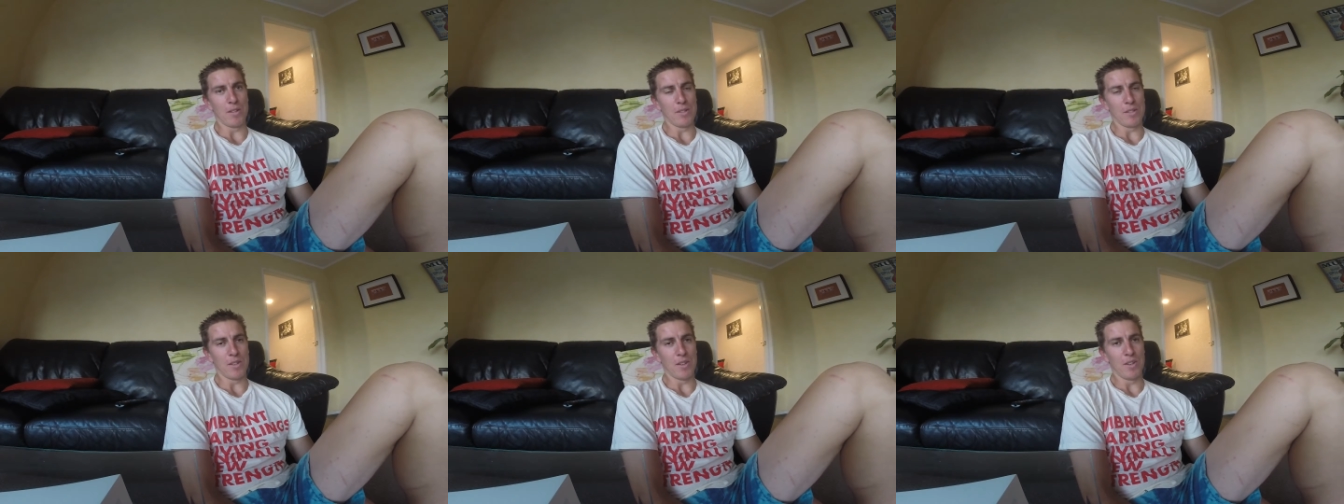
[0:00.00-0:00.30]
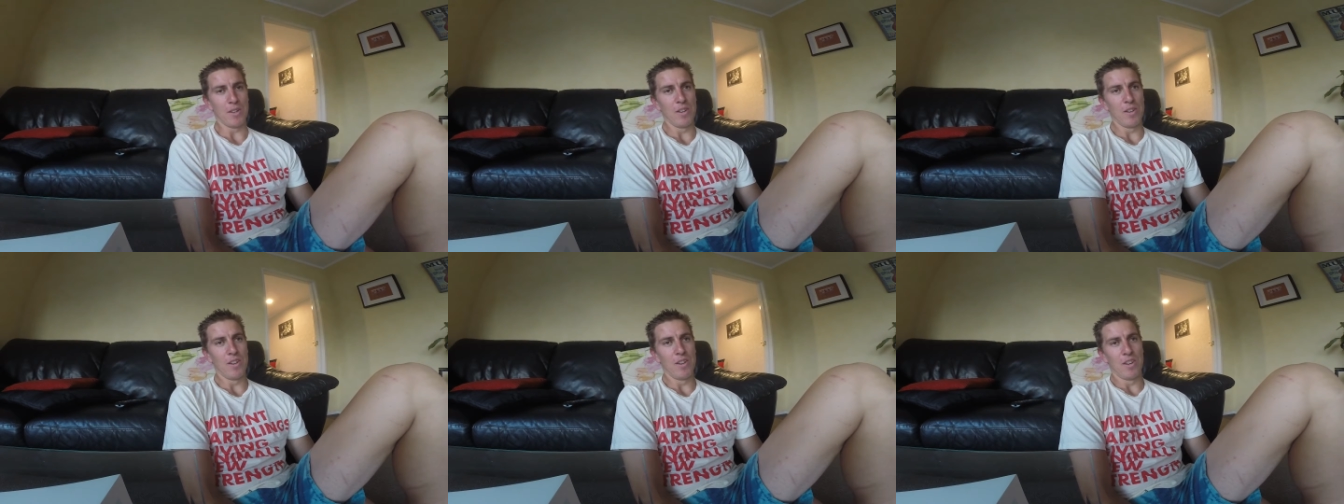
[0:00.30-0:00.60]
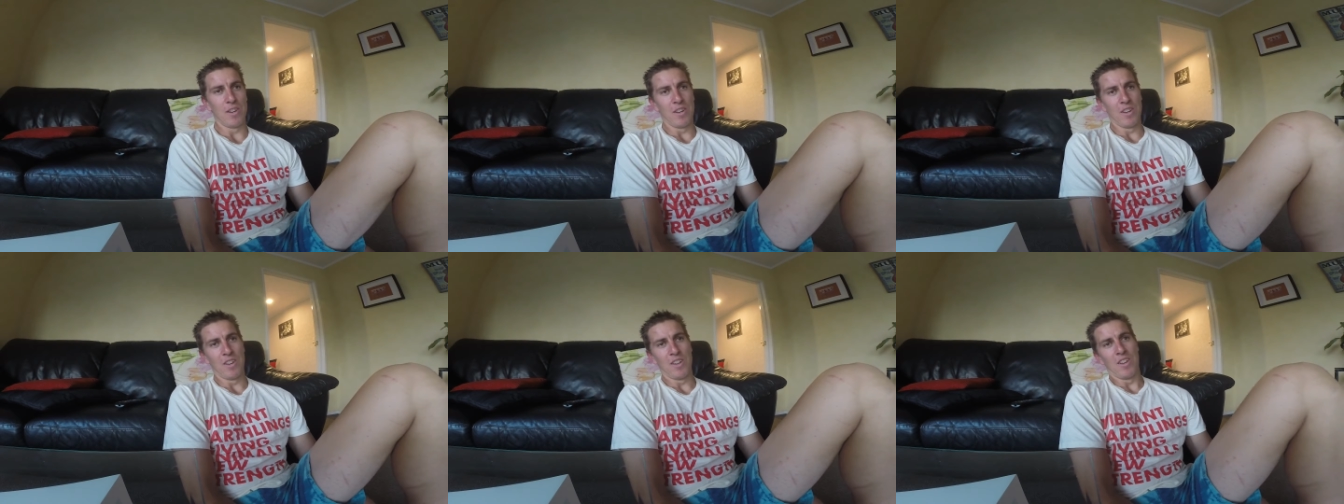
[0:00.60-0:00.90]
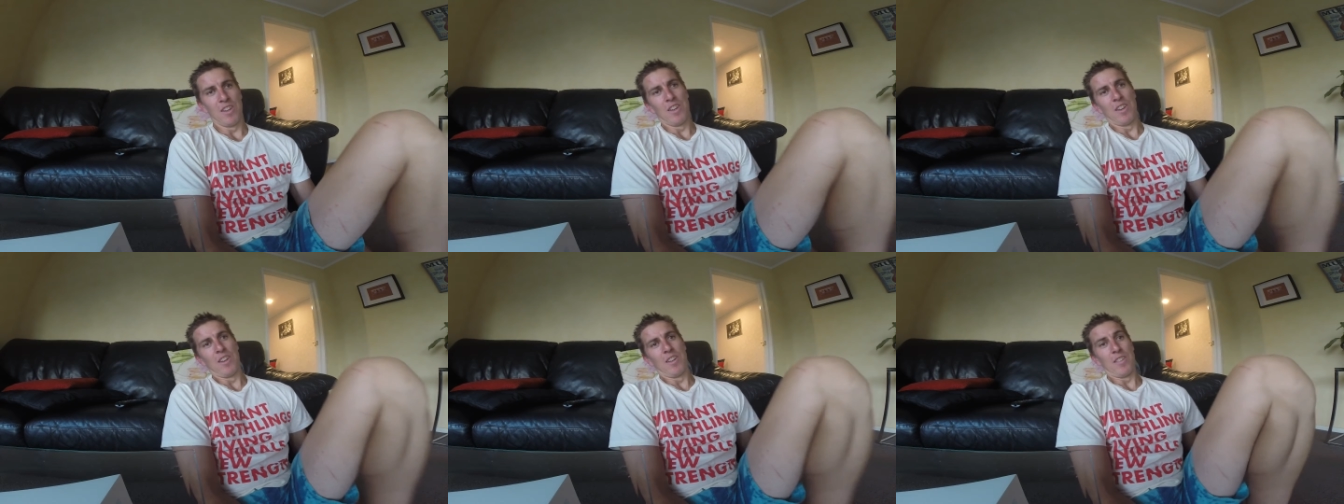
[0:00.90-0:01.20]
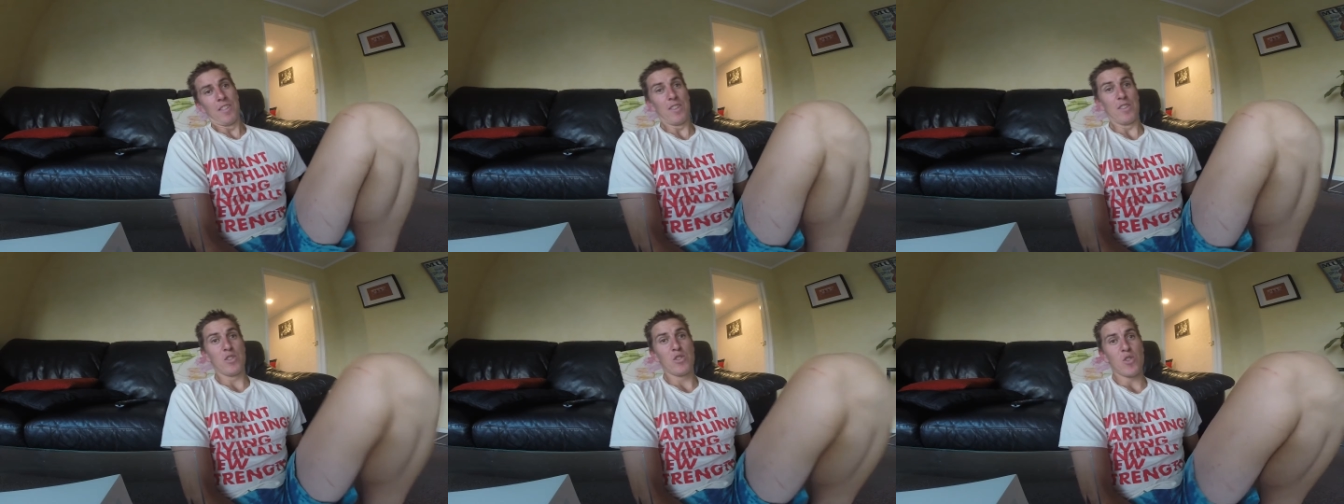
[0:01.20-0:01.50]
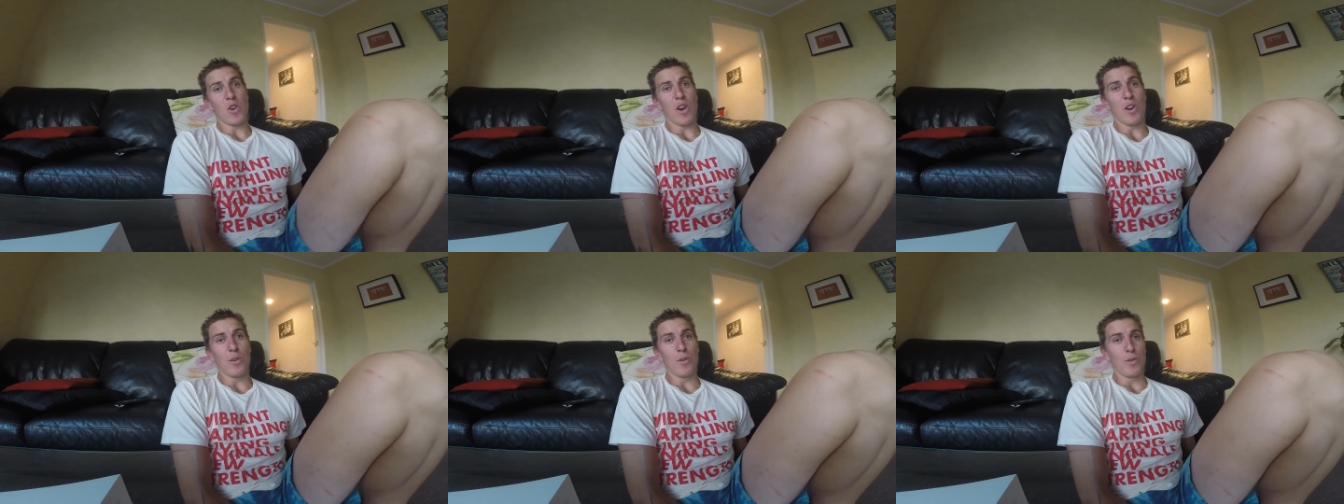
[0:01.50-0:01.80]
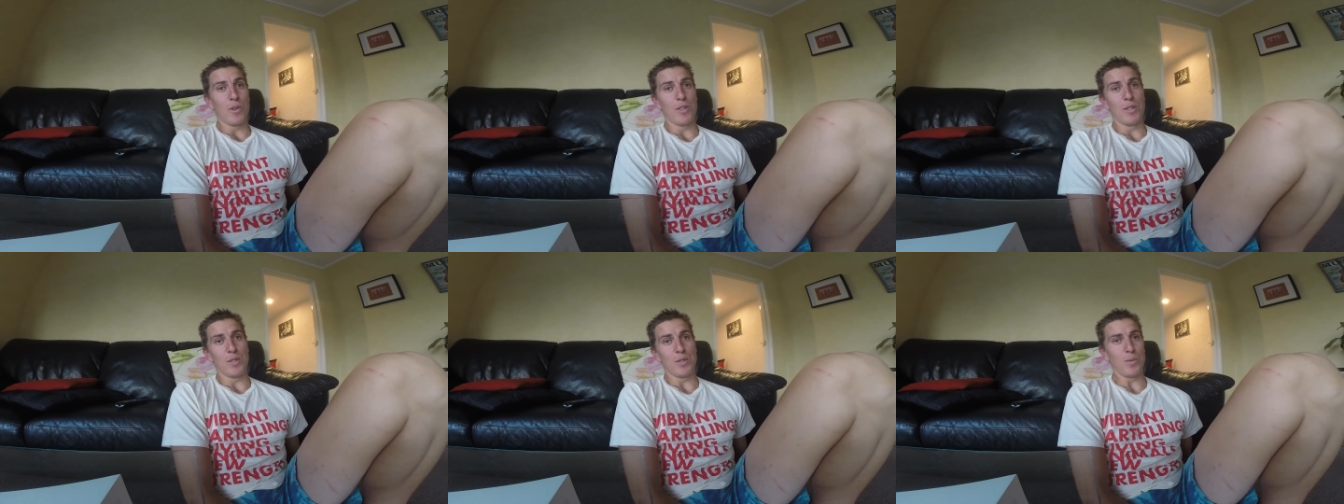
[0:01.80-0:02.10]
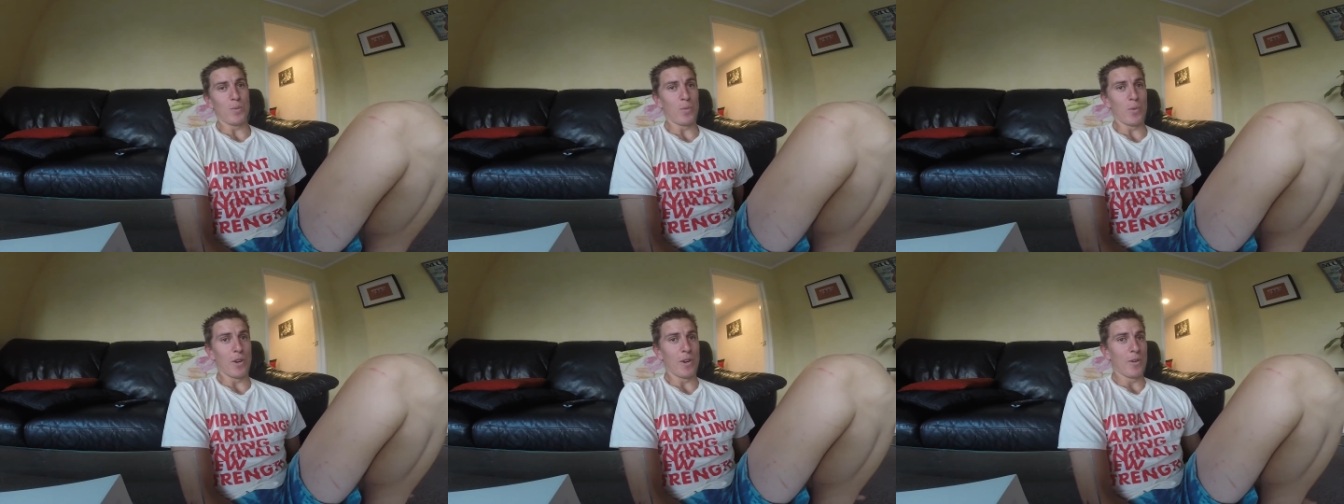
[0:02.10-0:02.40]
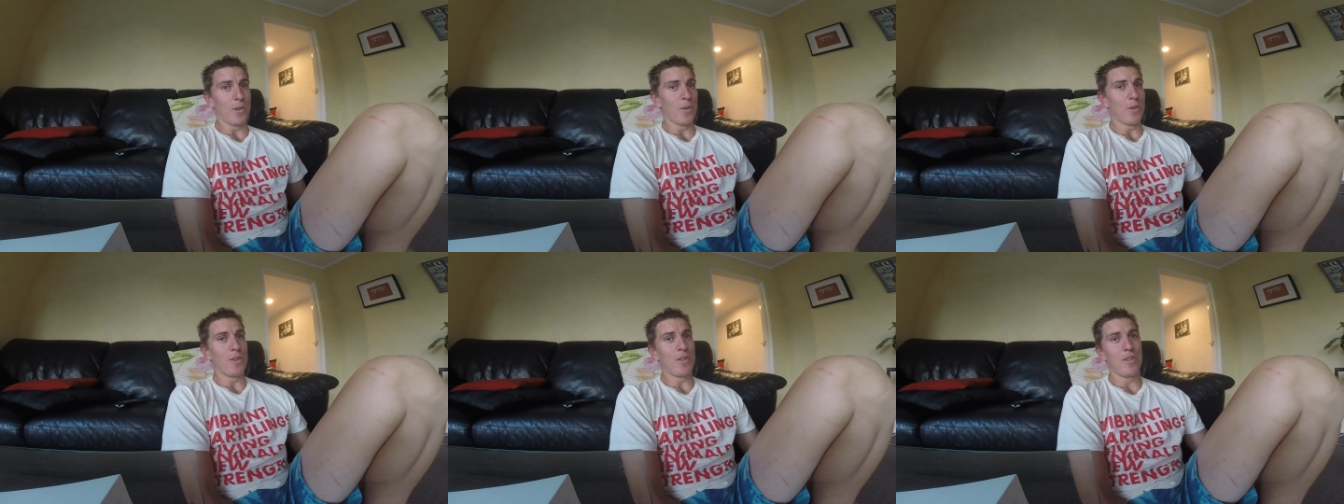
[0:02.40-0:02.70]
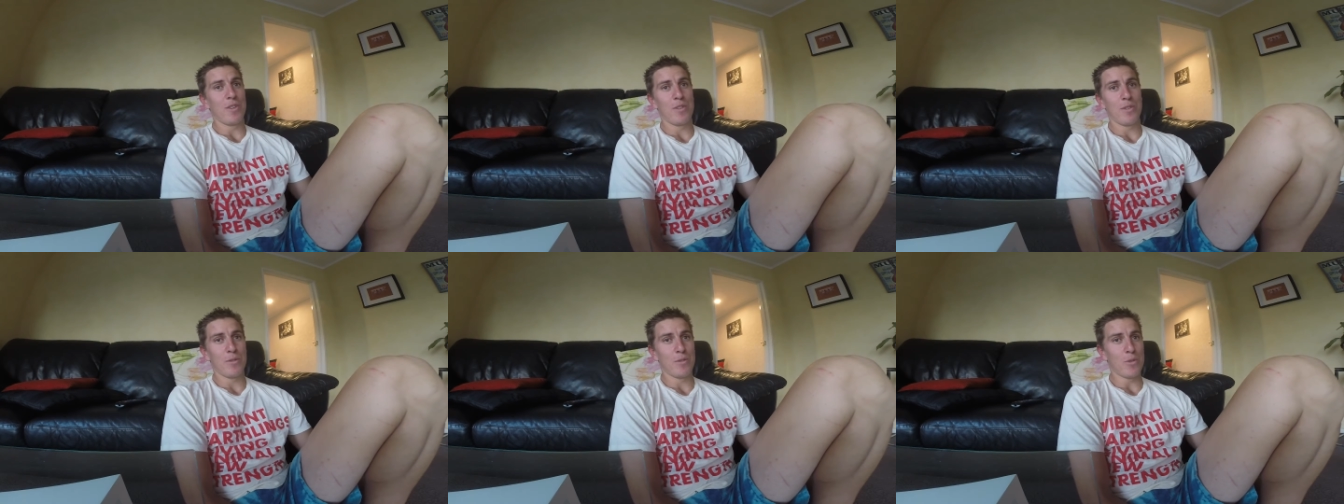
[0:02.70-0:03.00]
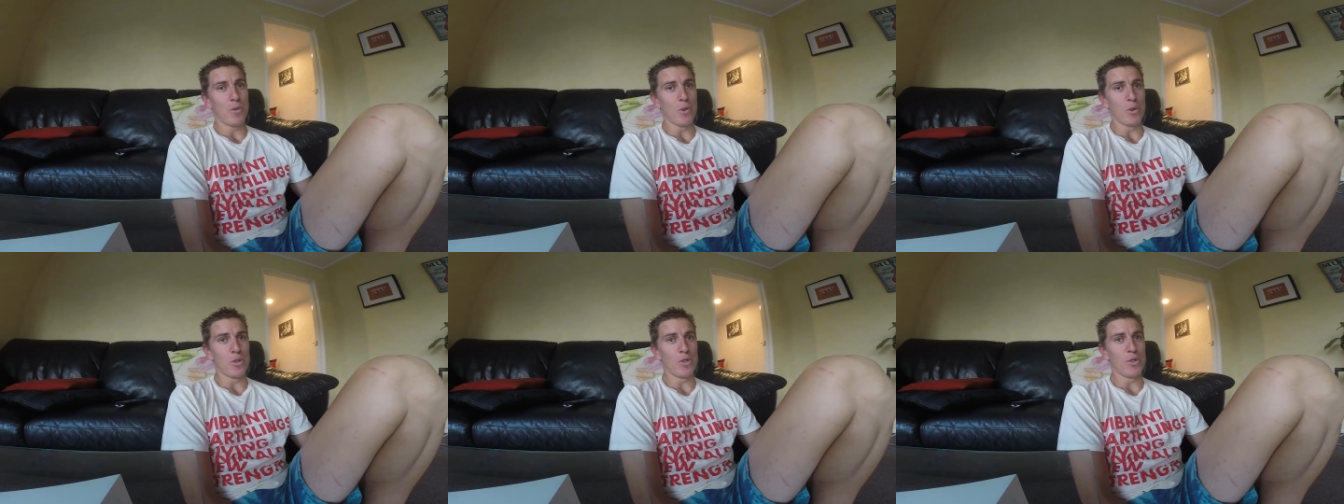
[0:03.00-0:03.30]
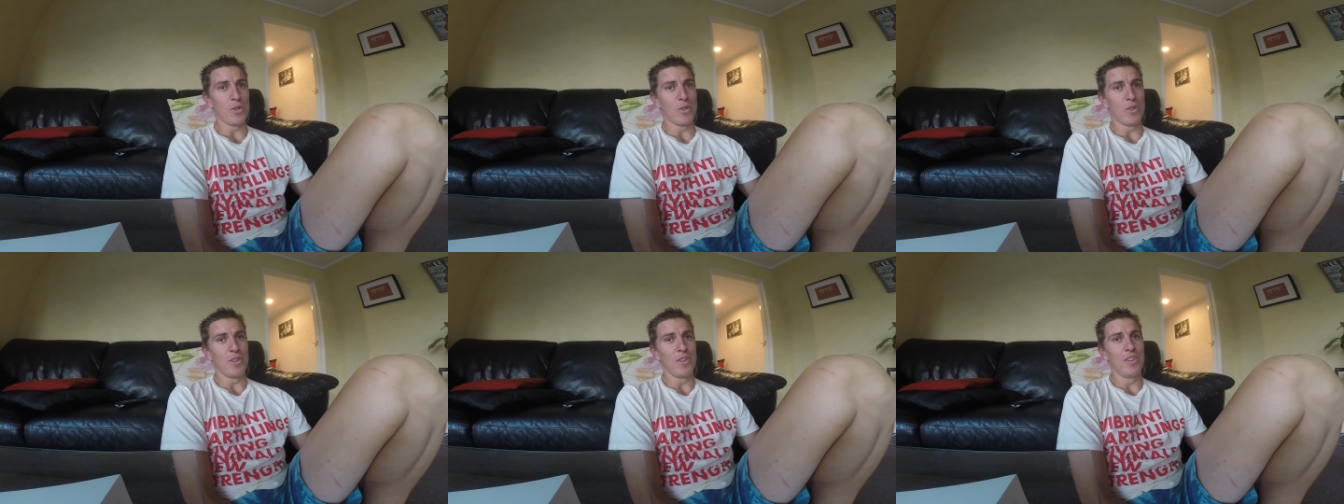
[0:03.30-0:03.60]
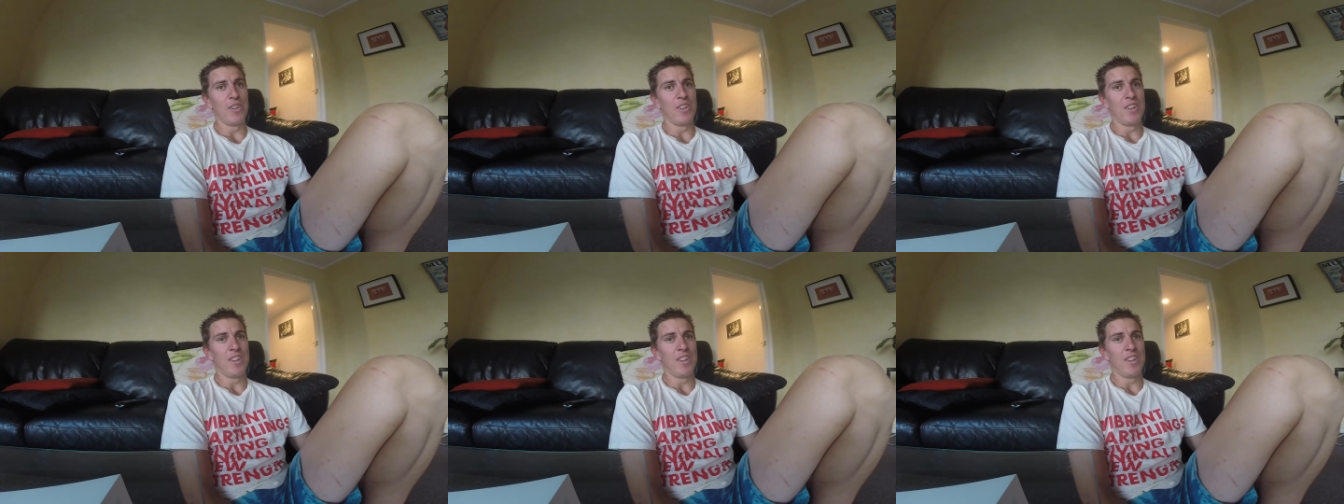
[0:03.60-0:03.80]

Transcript: So the struggle is real for sure.